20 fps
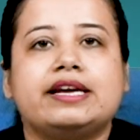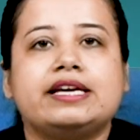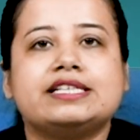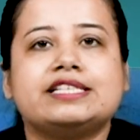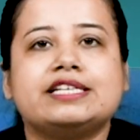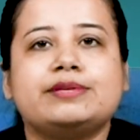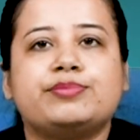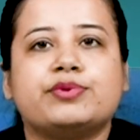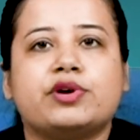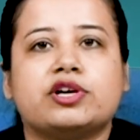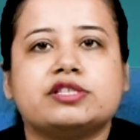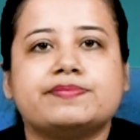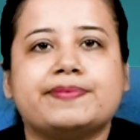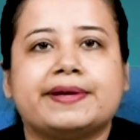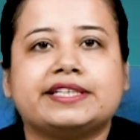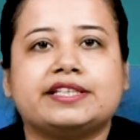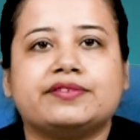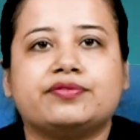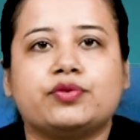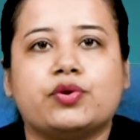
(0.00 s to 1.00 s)
A recent
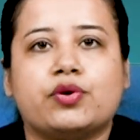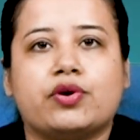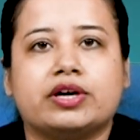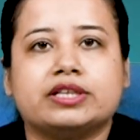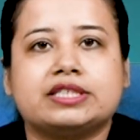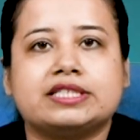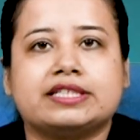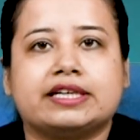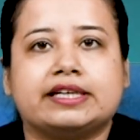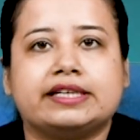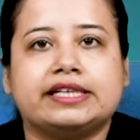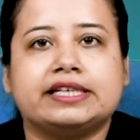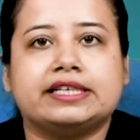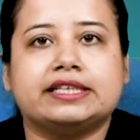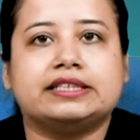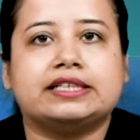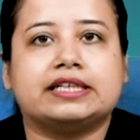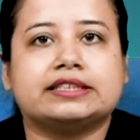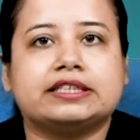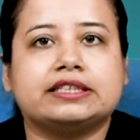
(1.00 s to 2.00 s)
prospective cohort study
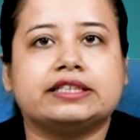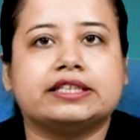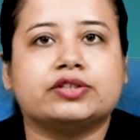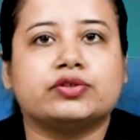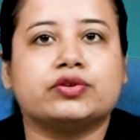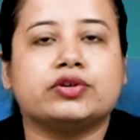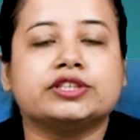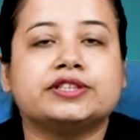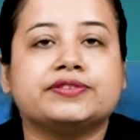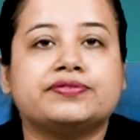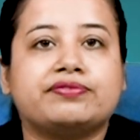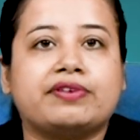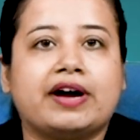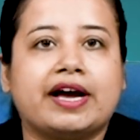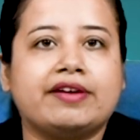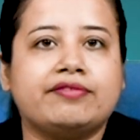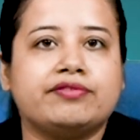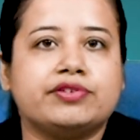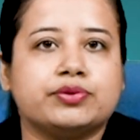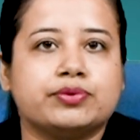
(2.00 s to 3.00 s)
conducted across 5